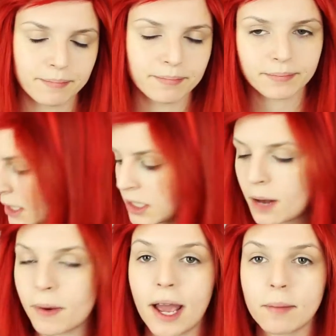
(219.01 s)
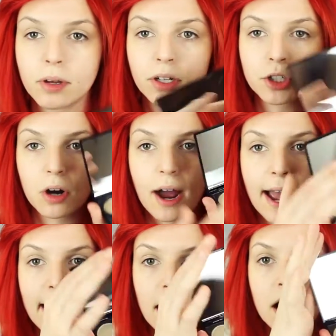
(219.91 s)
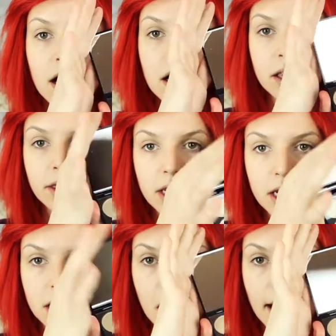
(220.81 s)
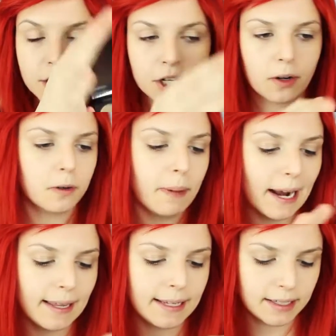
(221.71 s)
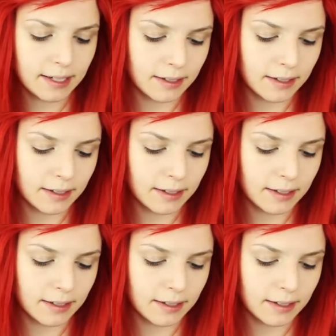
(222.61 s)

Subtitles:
Okay, next up I am going to try the eyeshadow palette.